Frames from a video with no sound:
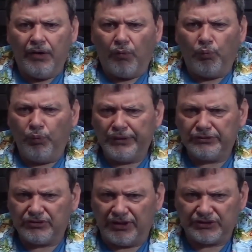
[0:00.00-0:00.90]
We'll
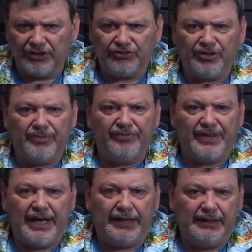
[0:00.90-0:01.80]
touch on some of
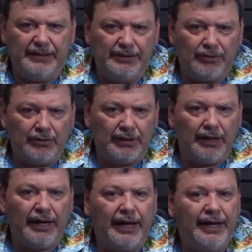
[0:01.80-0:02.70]
that here,
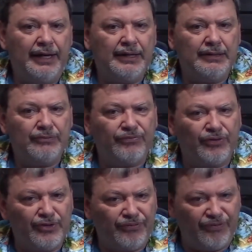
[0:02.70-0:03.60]
and
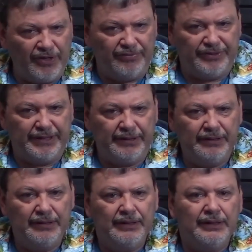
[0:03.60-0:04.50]
for the fun of it,
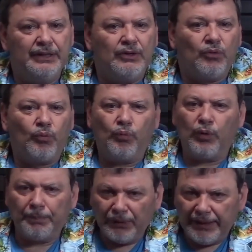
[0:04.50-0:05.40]

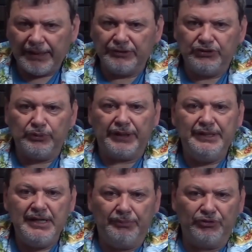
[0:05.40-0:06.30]
we're planning on doing a
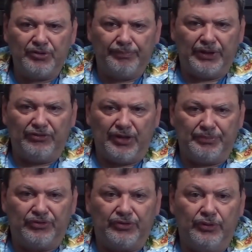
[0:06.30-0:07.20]
Nibbles and Bites
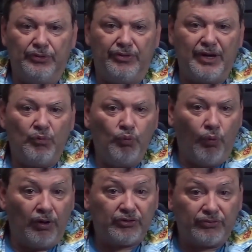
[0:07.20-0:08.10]
episode that
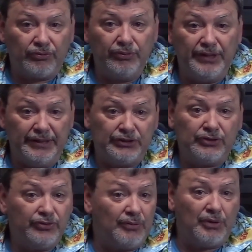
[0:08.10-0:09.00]
walks through the
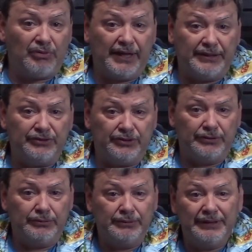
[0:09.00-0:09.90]
issues that we ran
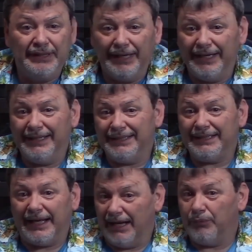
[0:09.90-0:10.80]
into
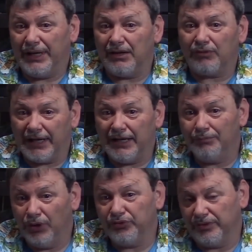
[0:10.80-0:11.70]
and how we got around
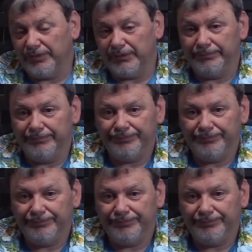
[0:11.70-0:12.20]
most of them.